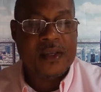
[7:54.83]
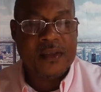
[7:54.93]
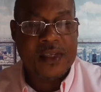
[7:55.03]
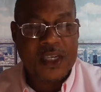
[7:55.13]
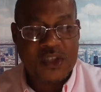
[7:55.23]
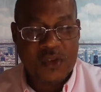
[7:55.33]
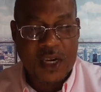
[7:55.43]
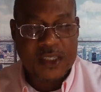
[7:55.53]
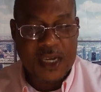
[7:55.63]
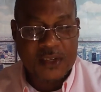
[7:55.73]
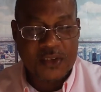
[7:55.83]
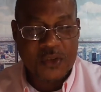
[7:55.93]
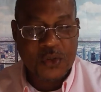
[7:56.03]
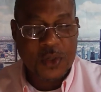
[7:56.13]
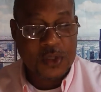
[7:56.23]
the Israelites had to
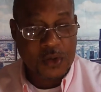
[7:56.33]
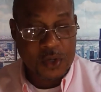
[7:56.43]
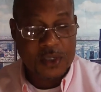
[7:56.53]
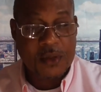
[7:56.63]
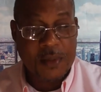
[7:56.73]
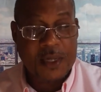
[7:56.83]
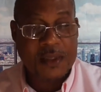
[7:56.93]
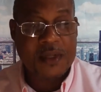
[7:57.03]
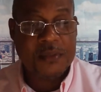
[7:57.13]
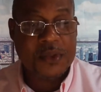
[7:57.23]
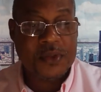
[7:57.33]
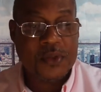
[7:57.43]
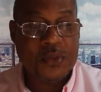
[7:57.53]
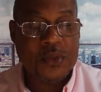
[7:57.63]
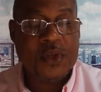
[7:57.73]
do and God commanded them to
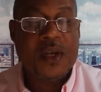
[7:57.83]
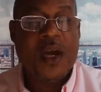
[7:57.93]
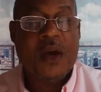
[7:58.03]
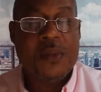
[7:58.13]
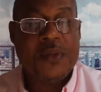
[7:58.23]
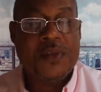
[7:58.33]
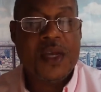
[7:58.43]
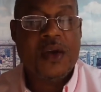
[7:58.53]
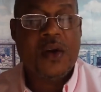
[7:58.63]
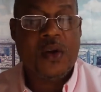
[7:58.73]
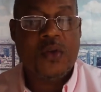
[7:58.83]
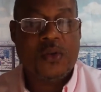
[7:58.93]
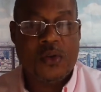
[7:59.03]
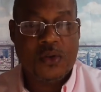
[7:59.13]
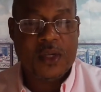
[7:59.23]
do, and we think, oh,
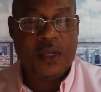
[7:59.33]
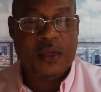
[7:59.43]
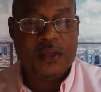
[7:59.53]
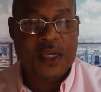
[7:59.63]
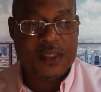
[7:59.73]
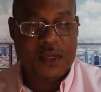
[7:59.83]
okay, that's